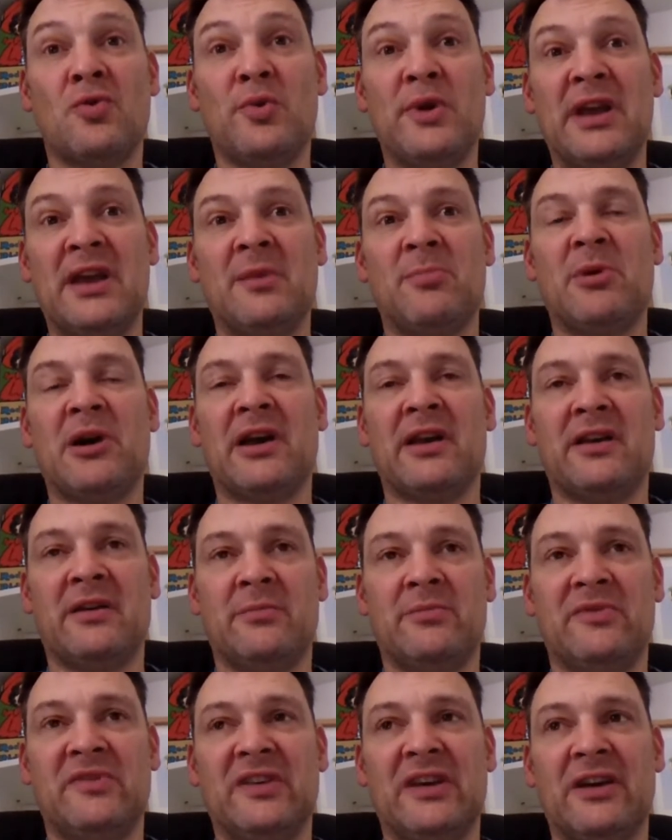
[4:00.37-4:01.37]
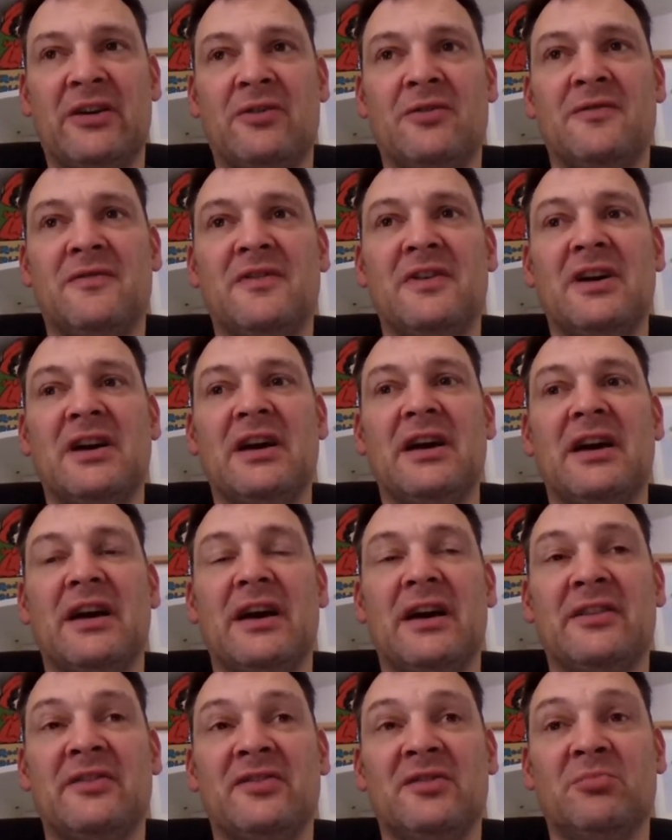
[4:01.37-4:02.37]
away by himself
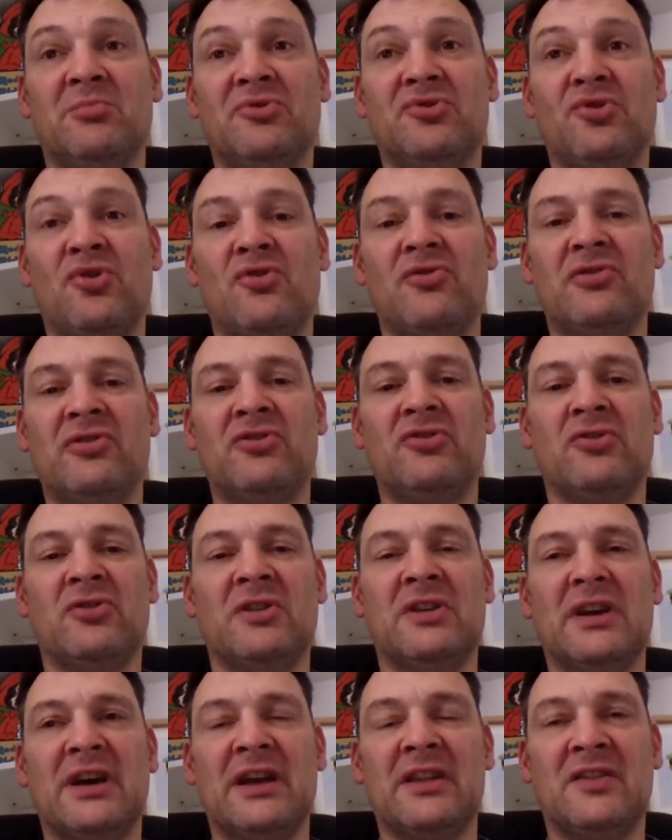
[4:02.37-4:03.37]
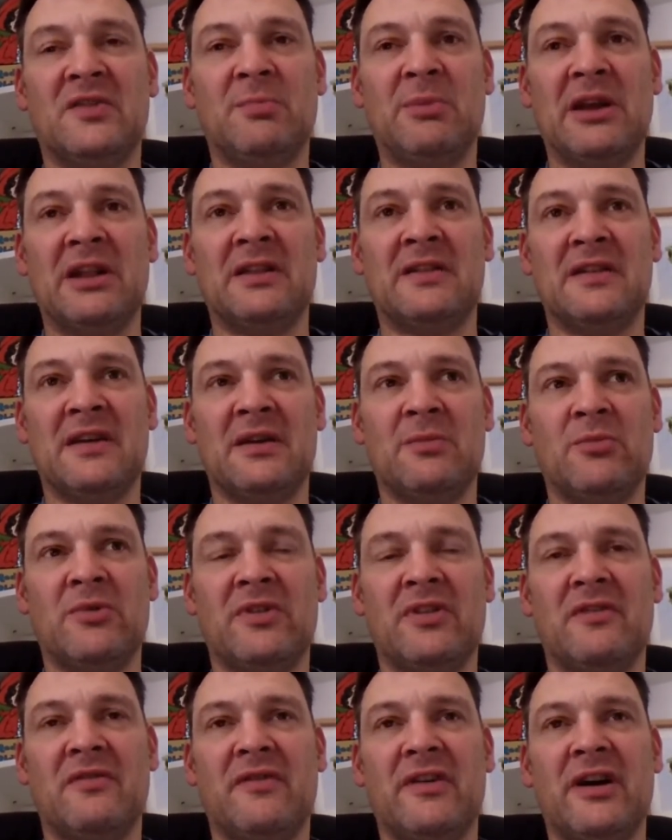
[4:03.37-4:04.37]
in some solitude and spend time
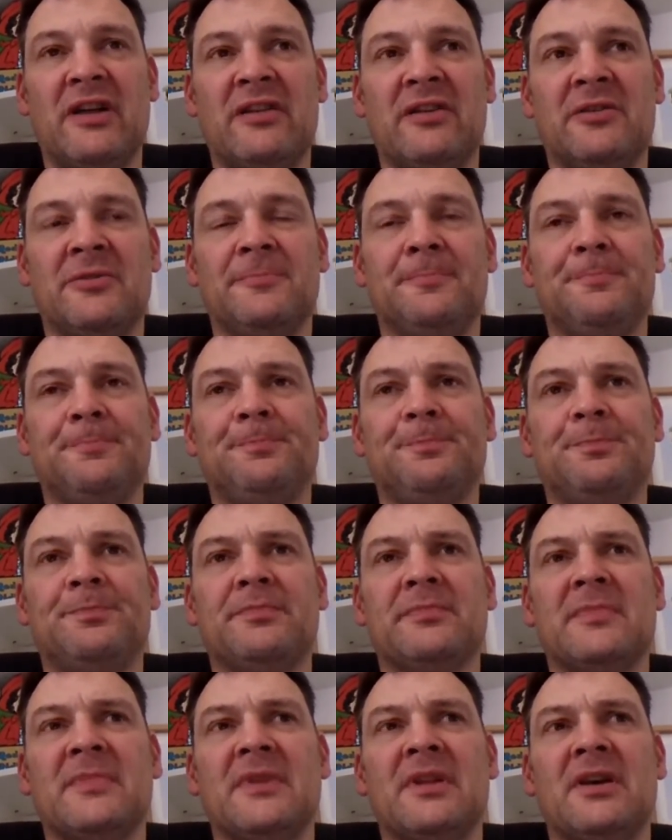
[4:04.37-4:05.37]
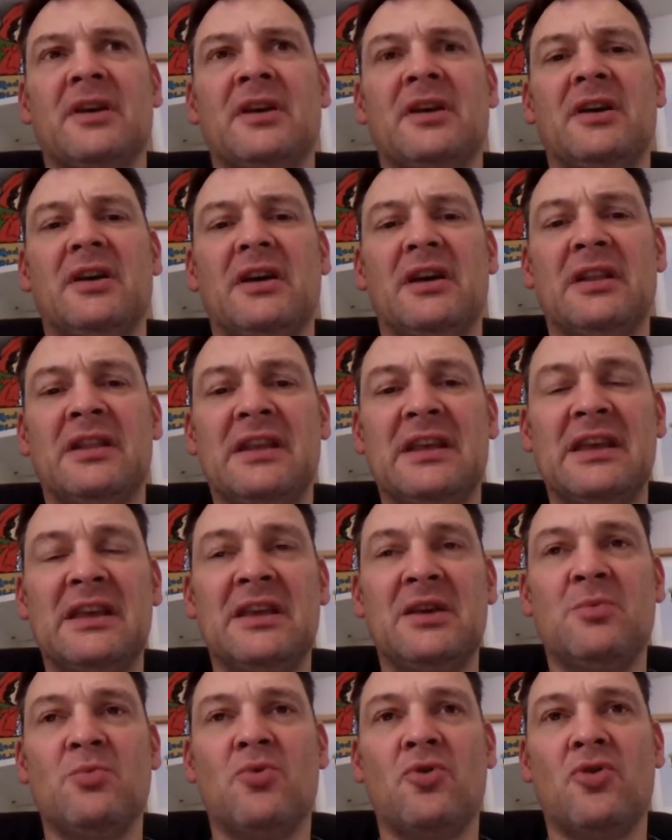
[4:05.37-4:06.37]
with the Father. And
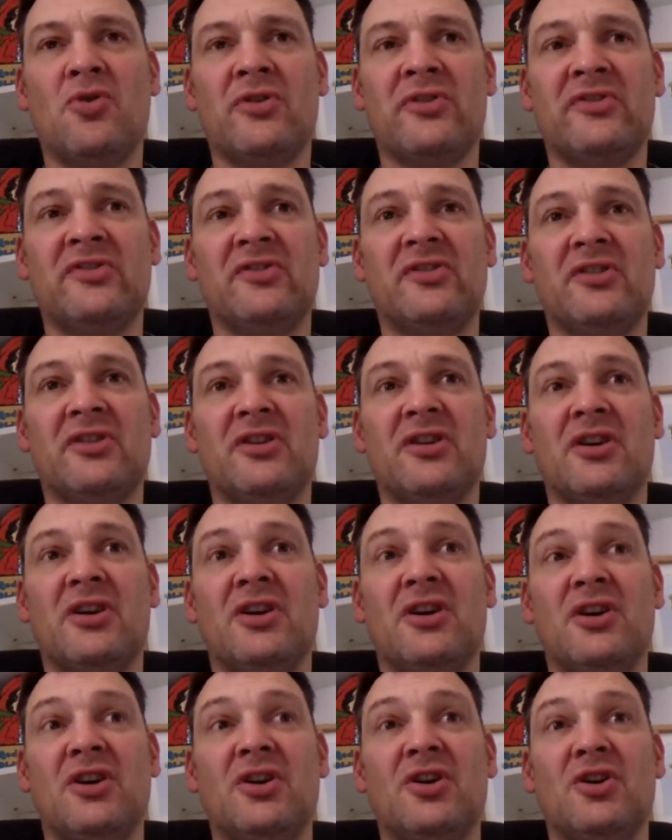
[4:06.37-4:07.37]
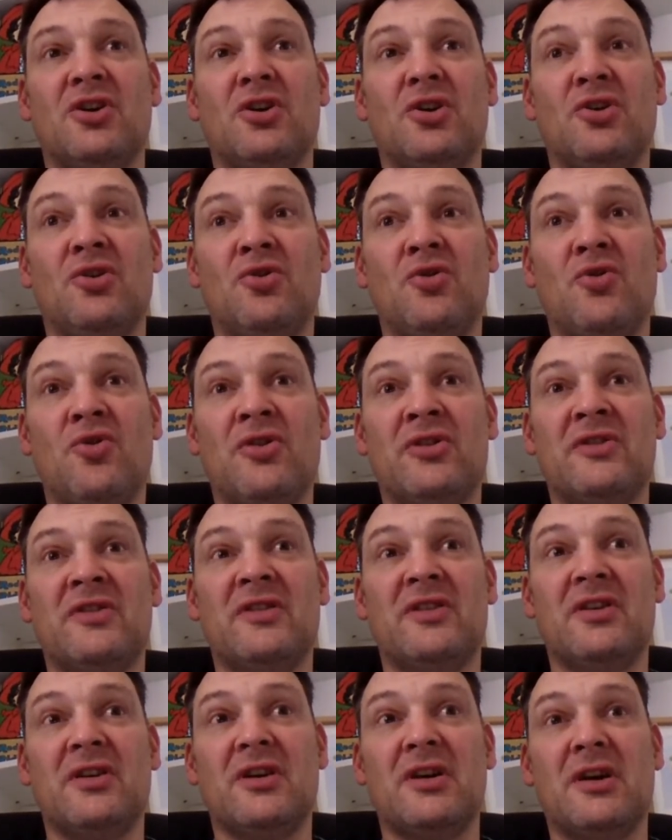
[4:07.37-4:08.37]
he was God
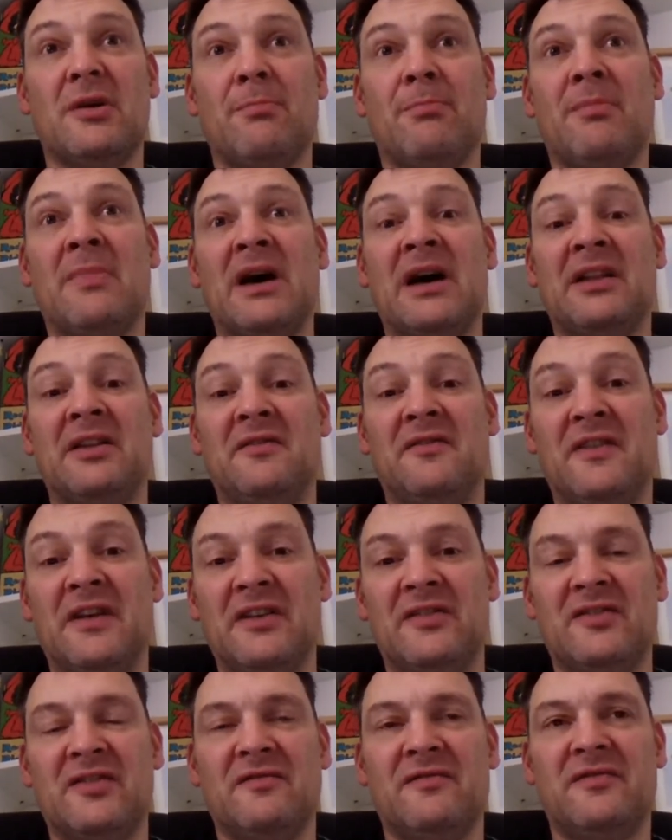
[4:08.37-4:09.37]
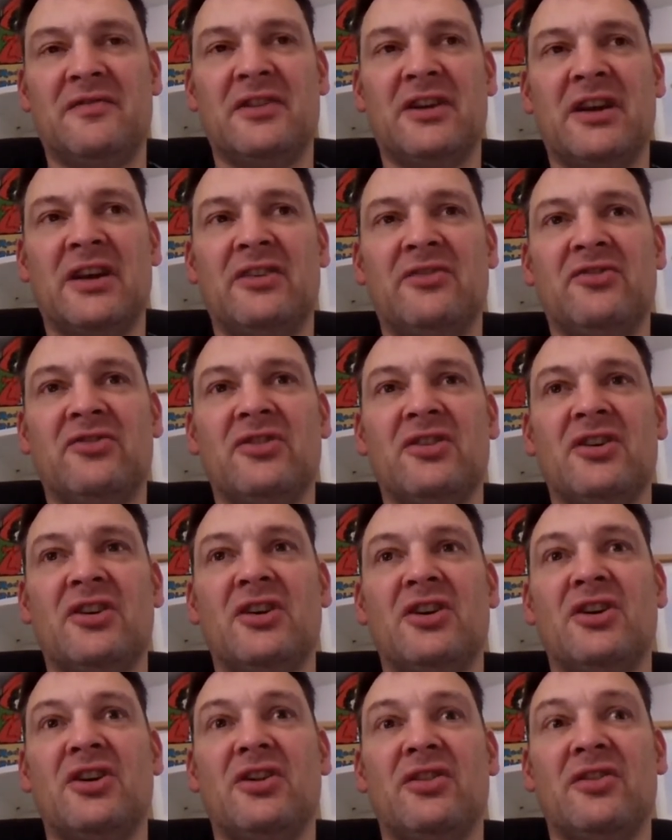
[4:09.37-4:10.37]
manifest in flesh,
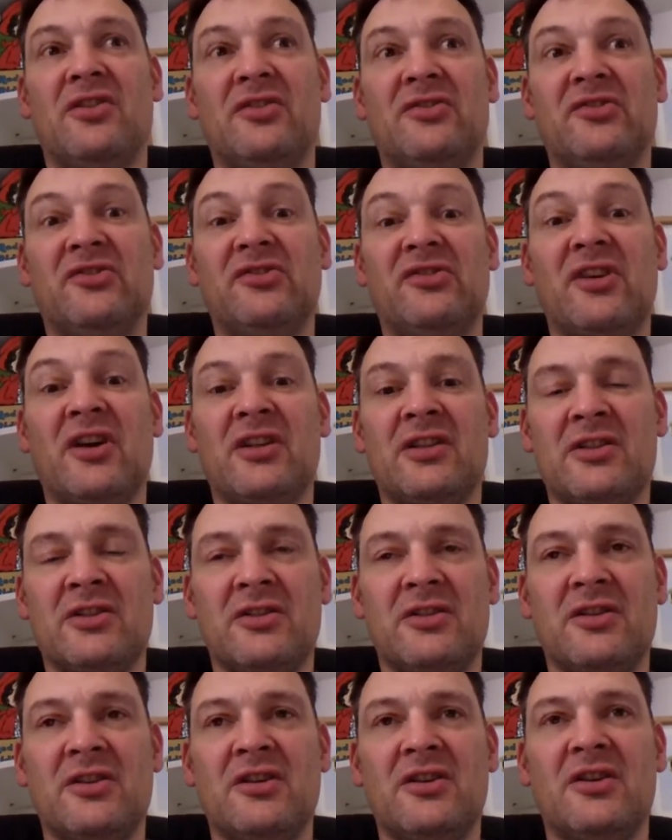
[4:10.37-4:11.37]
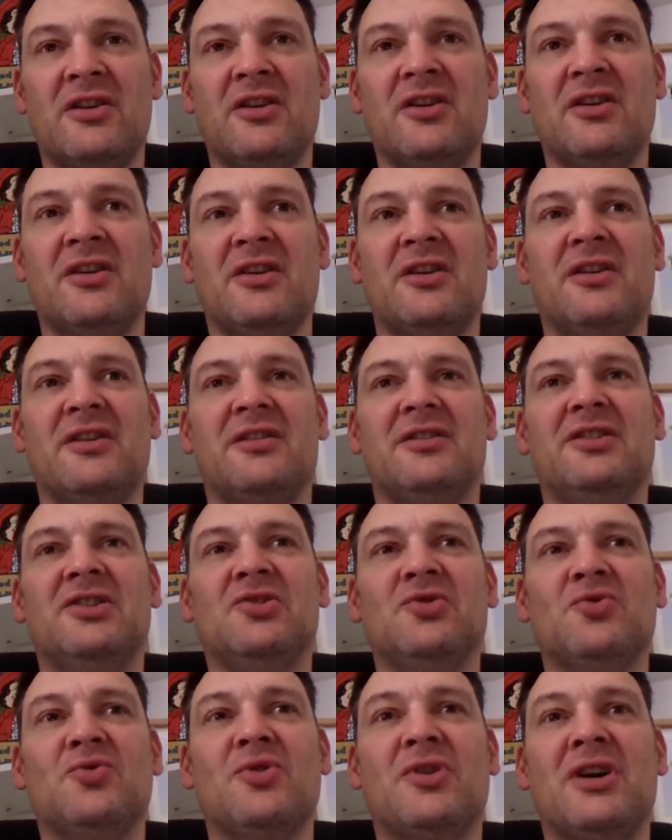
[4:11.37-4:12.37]
the Son, you
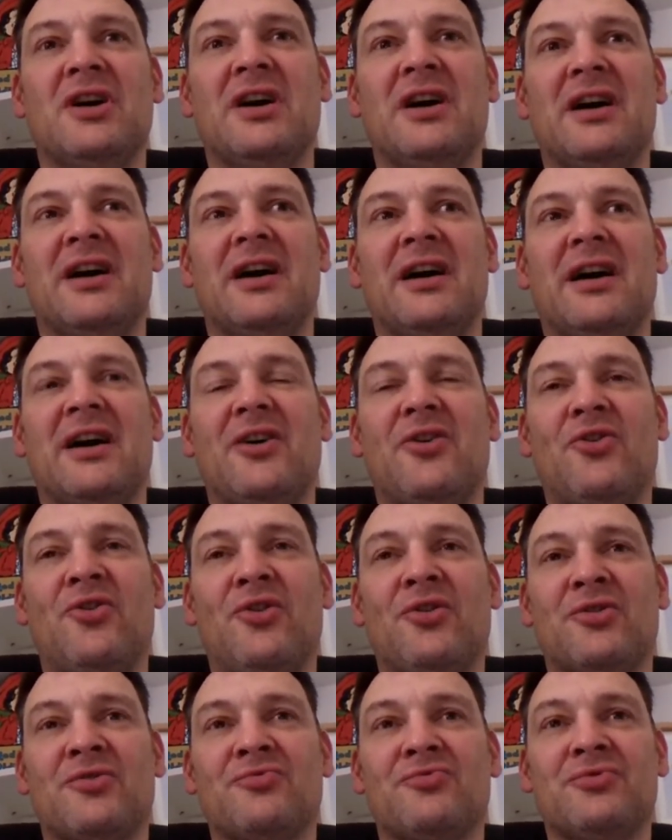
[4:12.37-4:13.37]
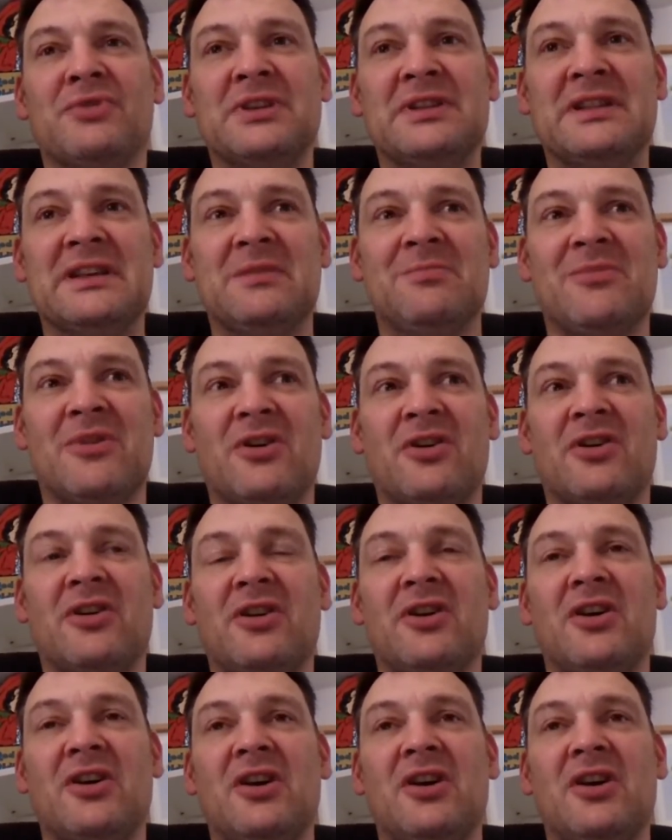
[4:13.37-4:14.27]
know, our Redeemer,